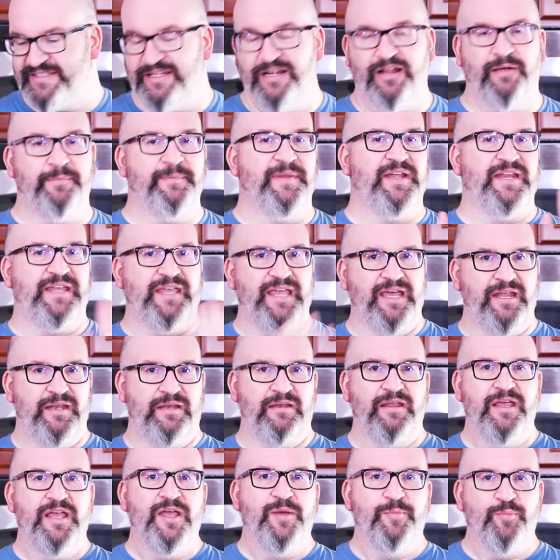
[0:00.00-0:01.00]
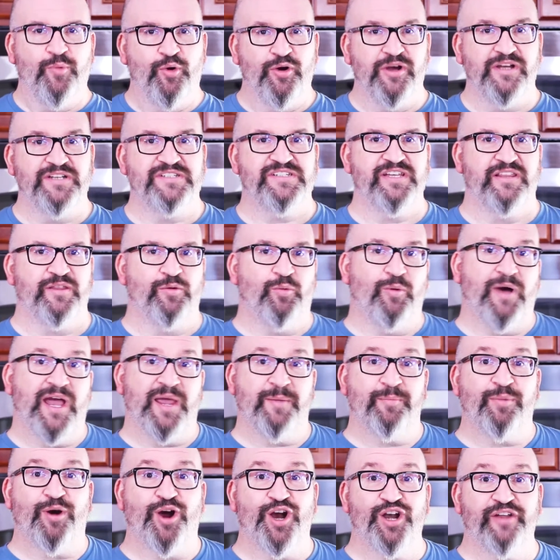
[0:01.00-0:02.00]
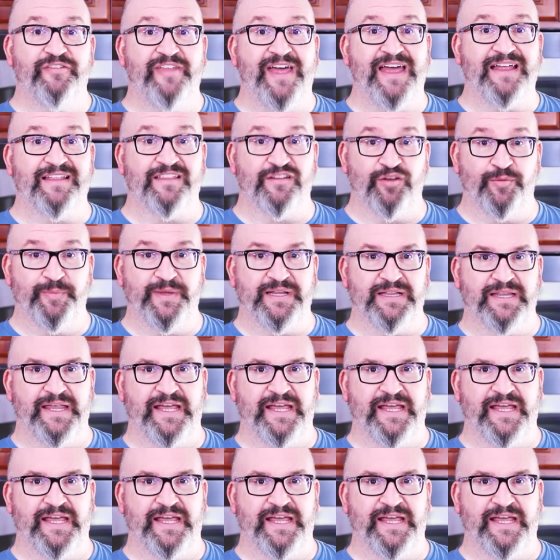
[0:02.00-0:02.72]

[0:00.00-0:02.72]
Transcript: And I'm gonna get more into the wine part of that a little bit